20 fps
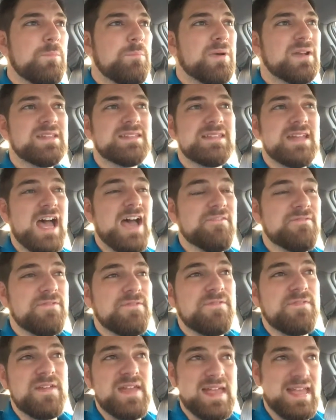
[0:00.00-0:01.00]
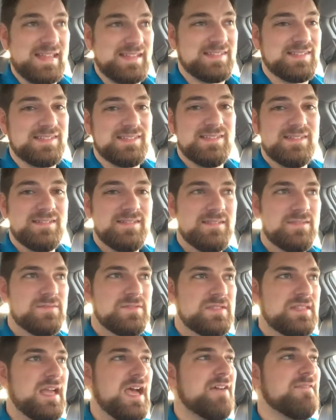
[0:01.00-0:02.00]
it's not fixed.
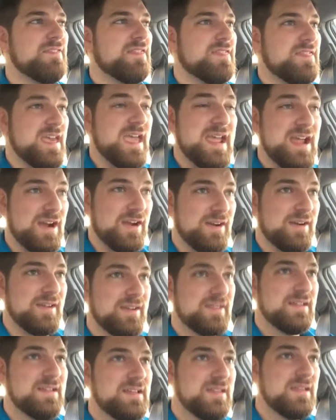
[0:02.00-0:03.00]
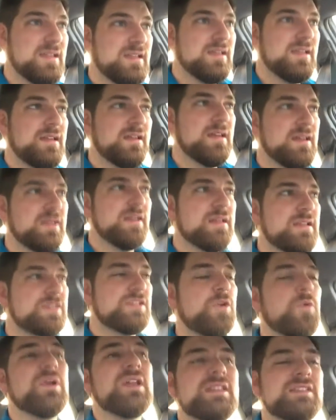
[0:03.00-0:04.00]
It's not there.
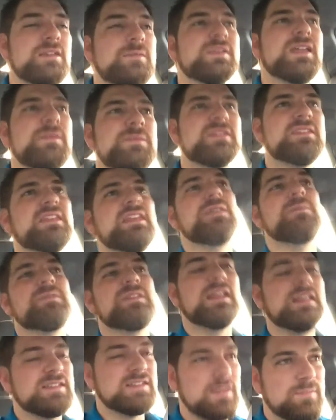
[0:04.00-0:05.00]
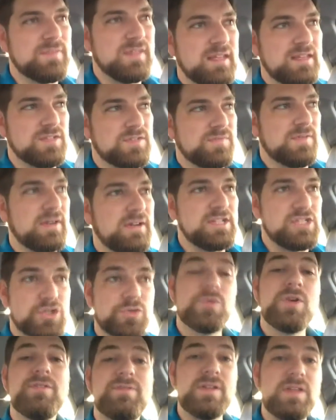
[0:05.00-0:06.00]
So when it sometimes seems like something is very
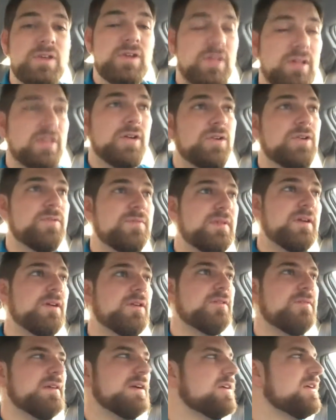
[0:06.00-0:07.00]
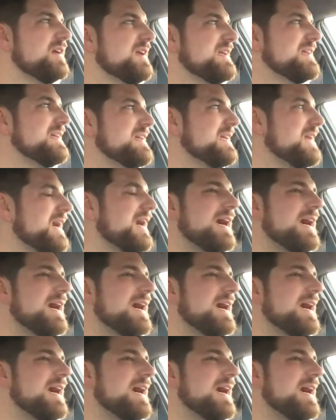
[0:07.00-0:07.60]
trivial or very